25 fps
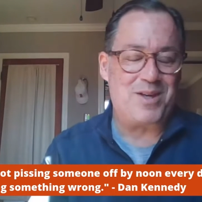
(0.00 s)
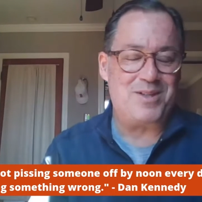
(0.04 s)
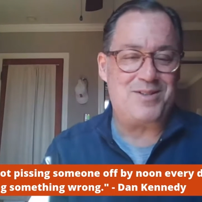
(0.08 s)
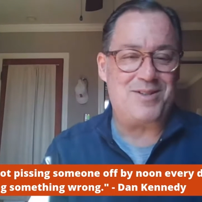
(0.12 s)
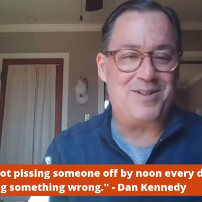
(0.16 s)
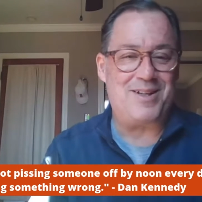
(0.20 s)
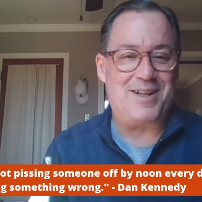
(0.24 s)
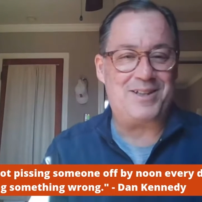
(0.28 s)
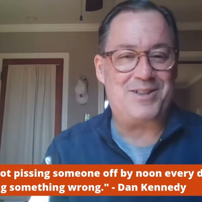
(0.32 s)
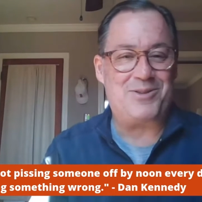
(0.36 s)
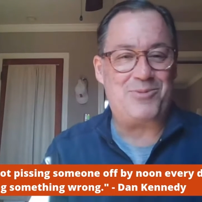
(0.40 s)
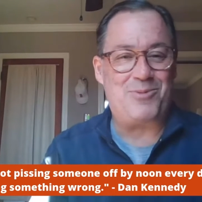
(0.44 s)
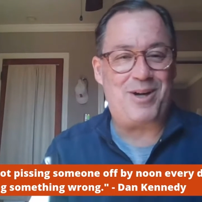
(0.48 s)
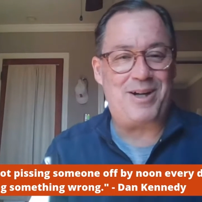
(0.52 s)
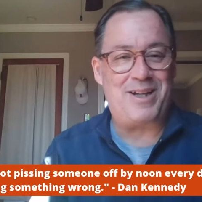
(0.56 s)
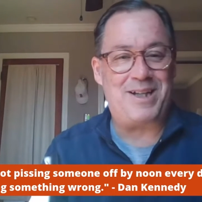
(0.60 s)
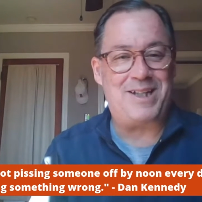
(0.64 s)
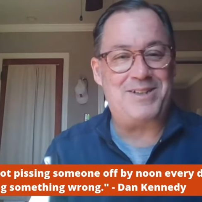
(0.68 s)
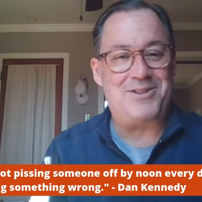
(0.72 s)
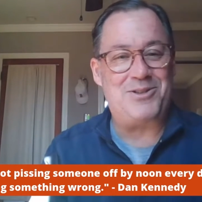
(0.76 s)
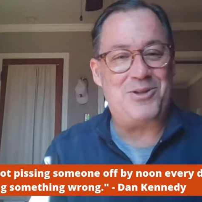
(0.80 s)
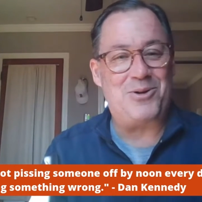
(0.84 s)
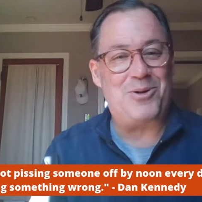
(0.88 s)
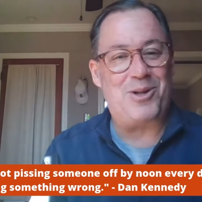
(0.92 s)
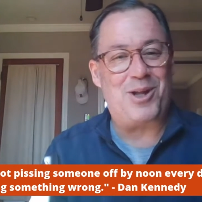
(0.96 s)
So that's why
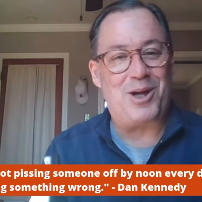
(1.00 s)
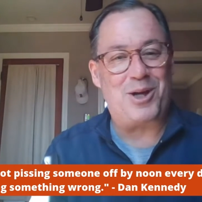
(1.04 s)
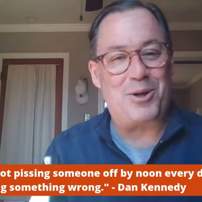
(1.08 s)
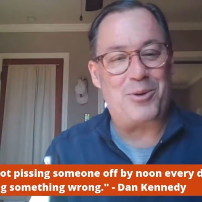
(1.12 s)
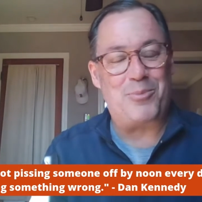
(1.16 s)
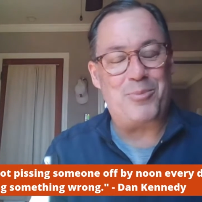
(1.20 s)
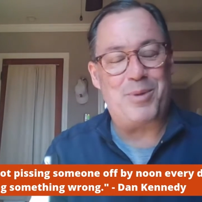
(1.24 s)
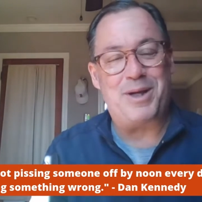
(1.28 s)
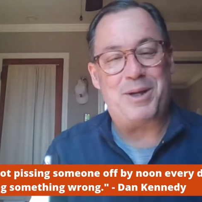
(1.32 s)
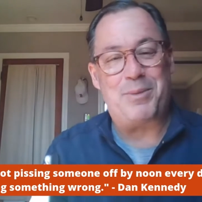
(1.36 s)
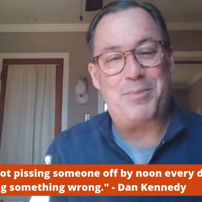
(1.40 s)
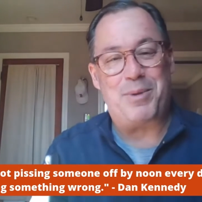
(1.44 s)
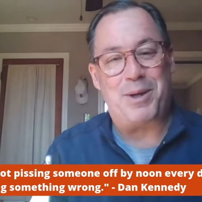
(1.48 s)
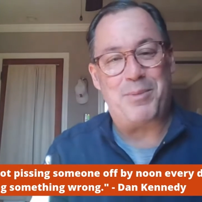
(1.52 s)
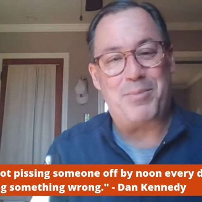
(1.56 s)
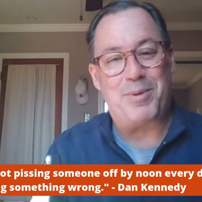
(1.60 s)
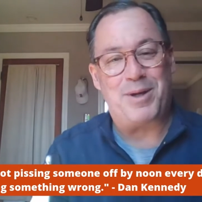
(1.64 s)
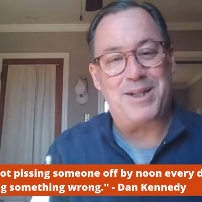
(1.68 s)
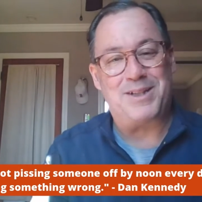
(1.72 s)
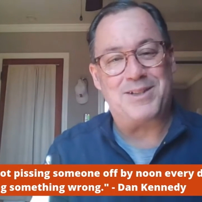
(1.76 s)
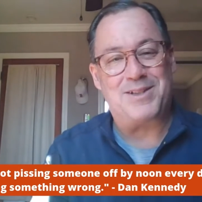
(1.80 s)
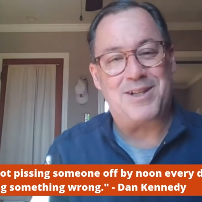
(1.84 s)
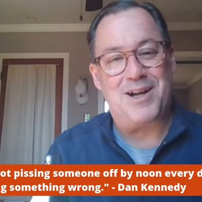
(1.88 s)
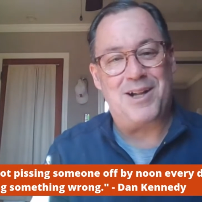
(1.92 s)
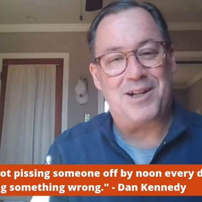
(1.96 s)
he's no longer Mini-Me,
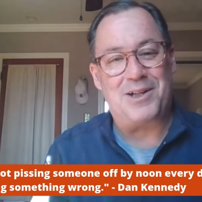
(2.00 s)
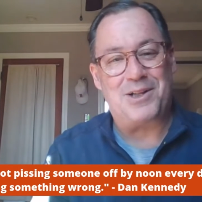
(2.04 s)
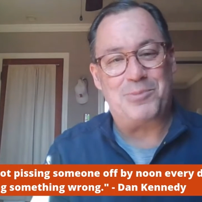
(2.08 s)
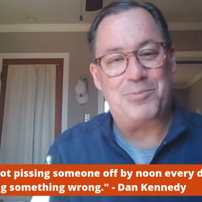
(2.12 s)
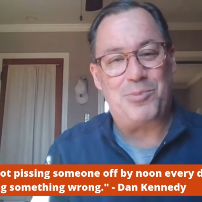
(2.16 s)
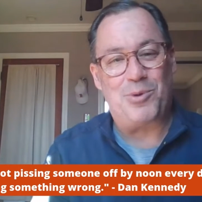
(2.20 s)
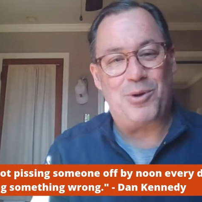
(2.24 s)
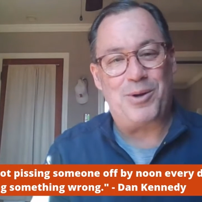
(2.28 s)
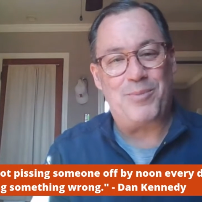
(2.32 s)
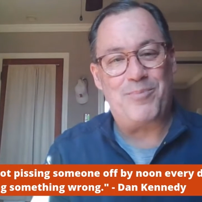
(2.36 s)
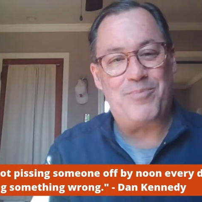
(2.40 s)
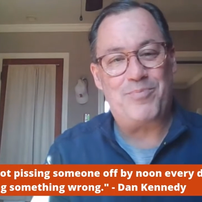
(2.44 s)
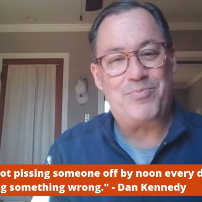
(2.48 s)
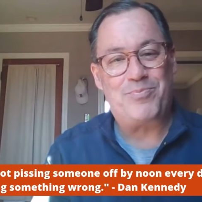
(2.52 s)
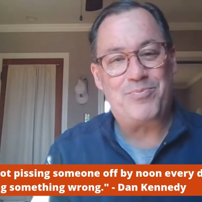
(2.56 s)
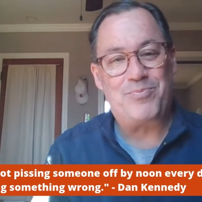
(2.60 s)
but he's college boy.